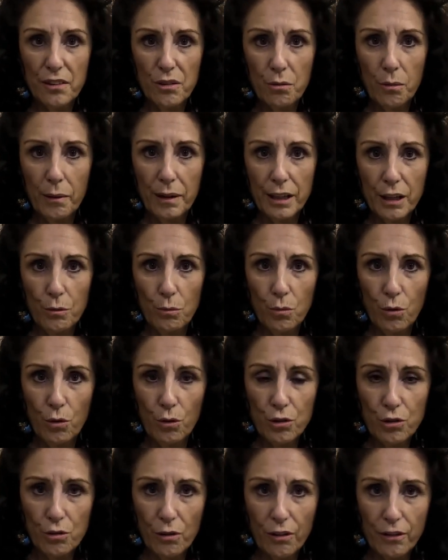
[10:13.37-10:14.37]
swimming in
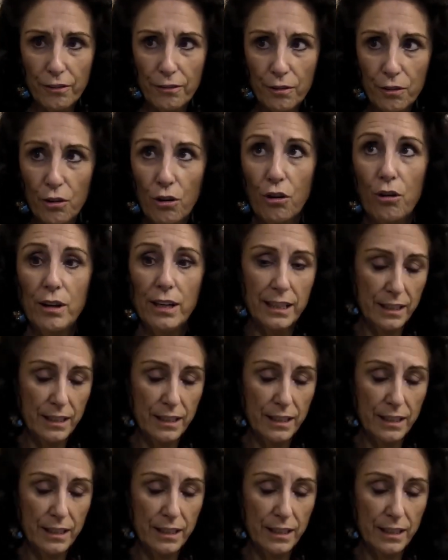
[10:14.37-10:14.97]
water on the floor.